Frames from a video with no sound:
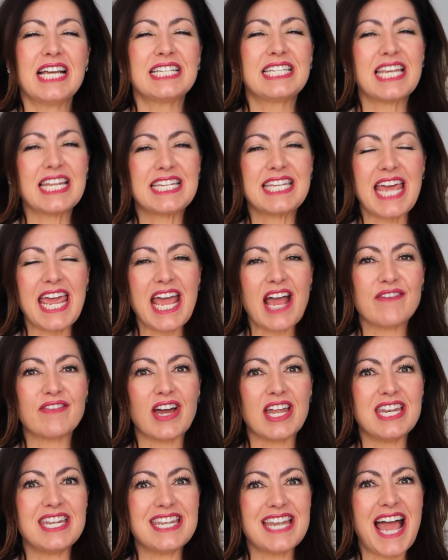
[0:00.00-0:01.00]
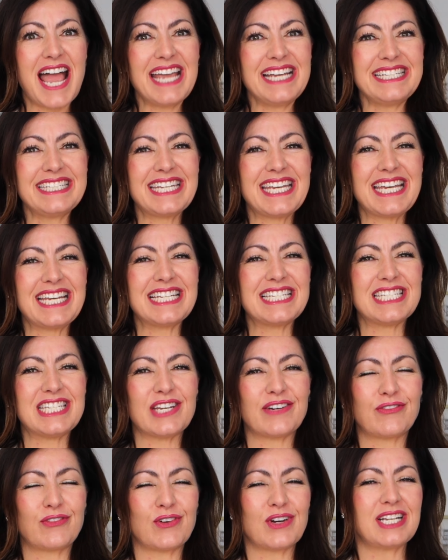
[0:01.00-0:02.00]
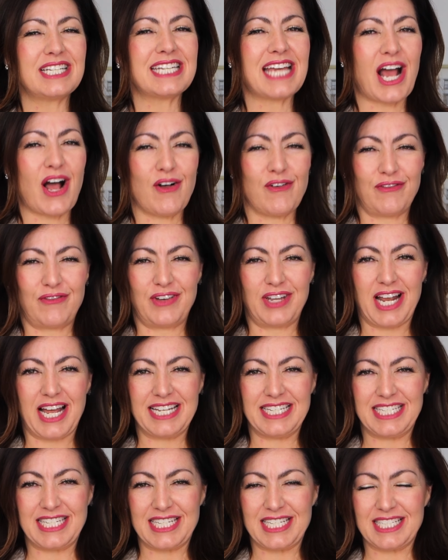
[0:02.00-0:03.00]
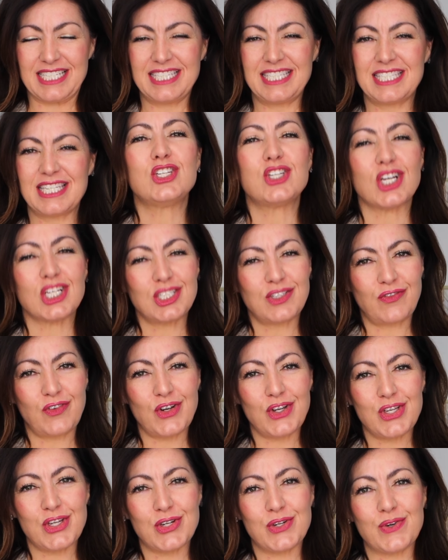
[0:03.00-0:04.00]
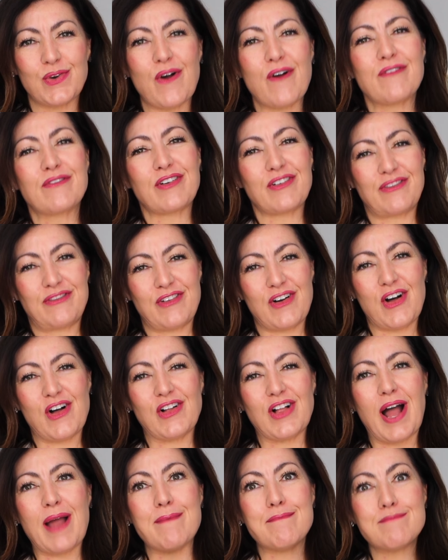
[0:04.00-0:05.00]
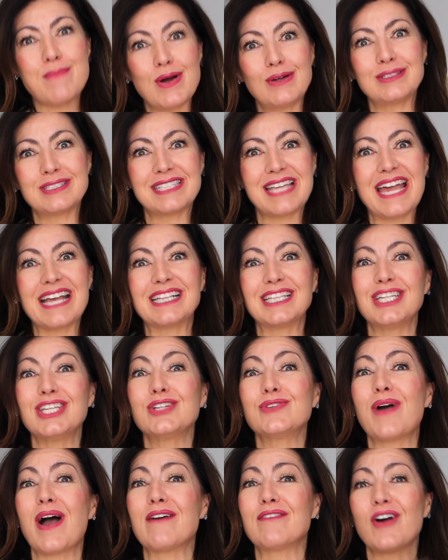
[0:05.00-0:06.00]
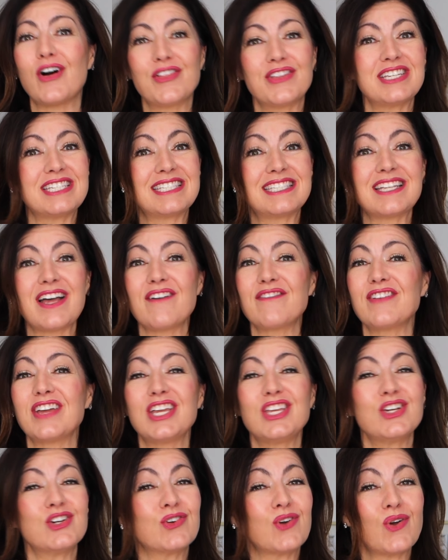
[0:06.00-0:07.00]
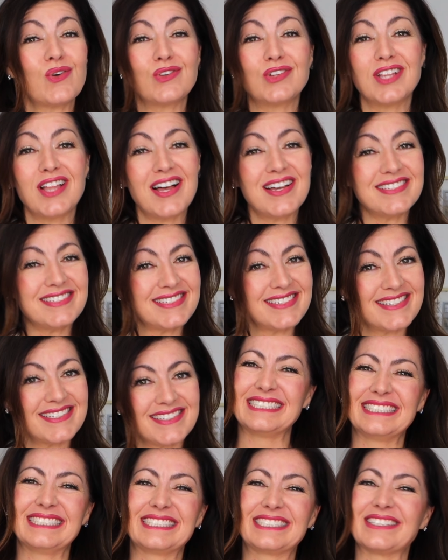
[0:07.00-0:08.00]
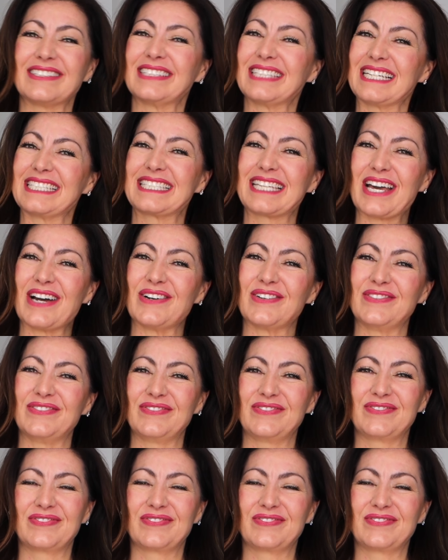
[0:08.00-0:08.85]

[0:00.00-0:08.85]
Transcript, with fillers: Today I've got nineteen different outfit ideas just for you for fall, and most likely you have all this stuff in your own closet. So let's go.